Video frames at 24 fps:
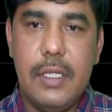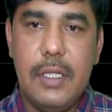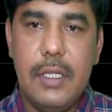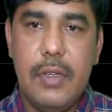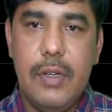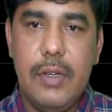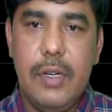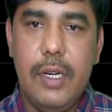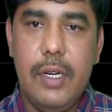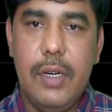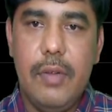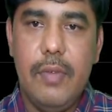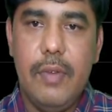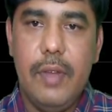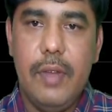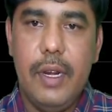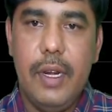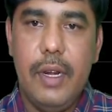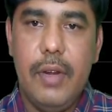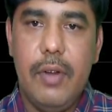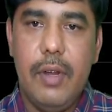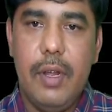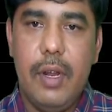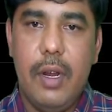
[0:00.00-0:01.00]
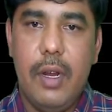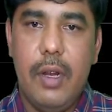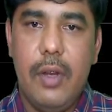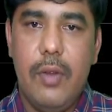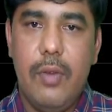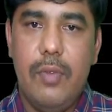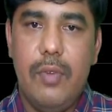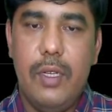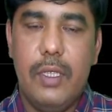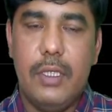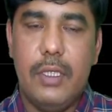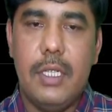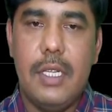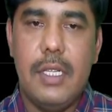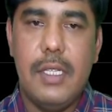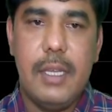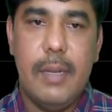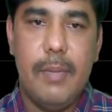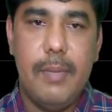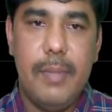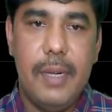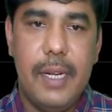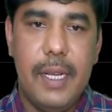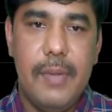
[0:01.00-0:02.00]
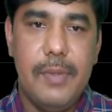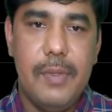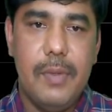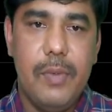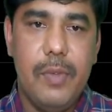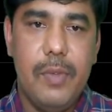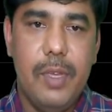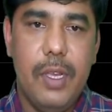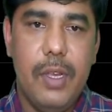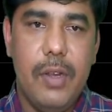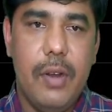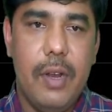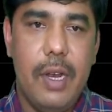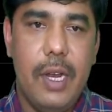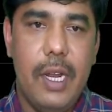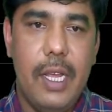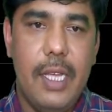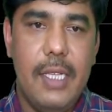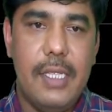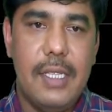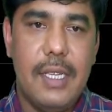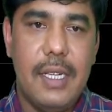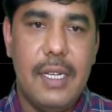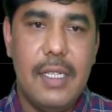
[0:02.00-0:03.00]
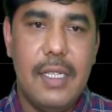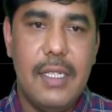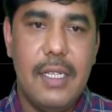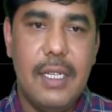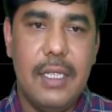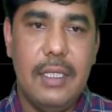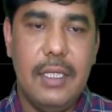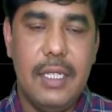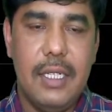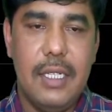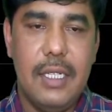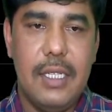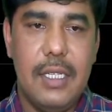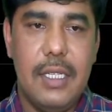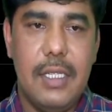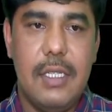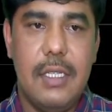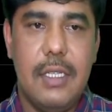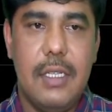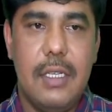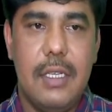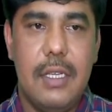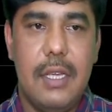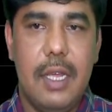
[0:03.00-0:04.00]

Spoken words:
You need to find out onto functions. Sometimes we call as surjections.